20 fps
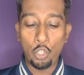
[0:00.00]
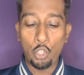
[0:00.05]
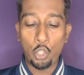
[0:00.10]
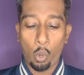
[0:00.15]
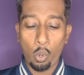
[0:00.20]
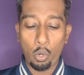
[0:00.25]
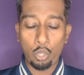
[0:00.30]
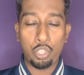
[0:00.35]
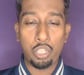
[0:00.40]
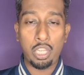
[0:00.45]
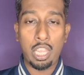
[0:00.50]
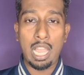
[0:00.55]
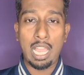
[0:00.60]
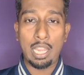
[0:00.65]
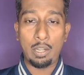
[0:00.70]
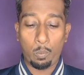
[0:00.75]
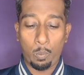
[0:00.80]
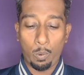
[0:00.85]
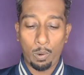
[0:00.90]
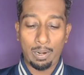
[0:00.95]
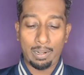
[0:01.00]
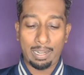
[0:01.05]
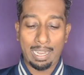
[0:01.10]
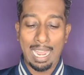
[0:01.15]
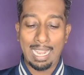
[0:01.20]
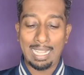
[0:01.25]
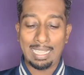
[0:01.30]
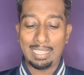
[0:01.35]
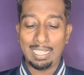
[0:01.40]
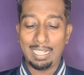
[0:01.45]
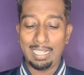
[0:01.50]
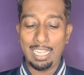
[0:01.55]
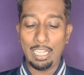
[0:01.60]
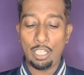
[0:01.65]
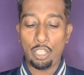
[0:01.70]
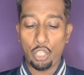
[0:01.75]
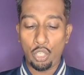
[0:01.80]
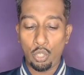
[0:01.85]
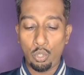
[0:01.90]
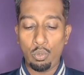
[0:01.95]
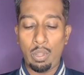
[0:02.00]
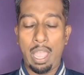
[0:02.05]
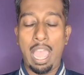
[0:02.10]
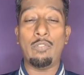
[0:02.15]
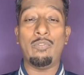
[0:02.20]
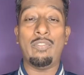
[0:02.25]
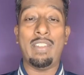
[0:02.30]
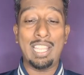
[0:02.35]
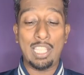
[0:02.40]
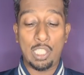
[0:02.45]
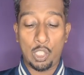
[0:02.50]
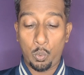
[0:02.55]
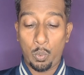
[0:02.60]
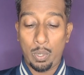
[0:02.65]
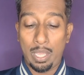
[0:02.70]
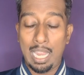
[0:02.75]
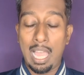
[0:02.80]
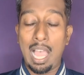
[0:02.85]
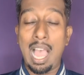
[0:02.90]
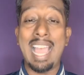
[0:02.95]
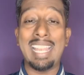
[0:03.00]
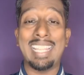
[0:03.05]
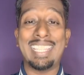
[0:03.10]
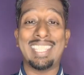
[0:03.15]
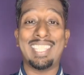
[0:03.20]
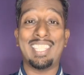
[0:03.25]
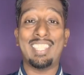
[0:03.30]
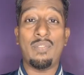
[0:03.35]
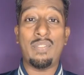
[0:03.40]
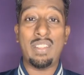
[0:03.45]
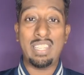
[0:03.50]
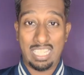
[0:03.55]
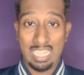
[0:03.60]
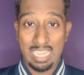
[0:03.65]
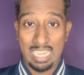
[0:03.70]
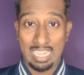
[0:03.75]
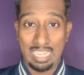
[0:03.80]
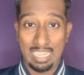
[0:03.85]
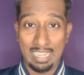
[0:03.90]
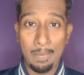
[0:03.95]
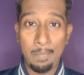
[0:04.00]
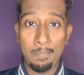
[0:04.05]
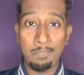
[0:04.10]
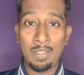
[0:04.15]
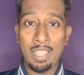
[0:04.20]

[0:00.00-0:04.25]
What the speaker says: Georgia at world rank 32 and Venezuela at 17.